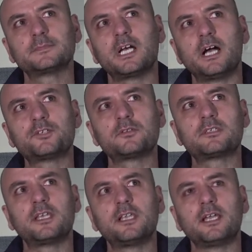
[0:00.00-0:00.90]
I should
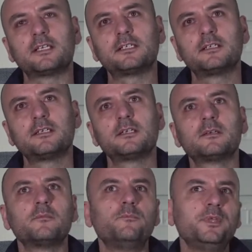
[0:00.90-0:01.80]
say like
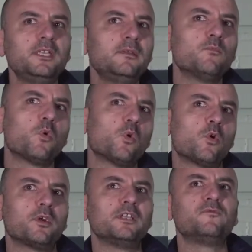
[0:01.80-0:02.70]
be
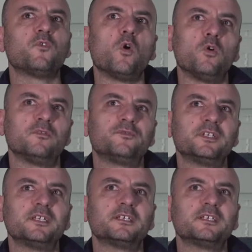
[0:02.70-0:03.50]
more involved,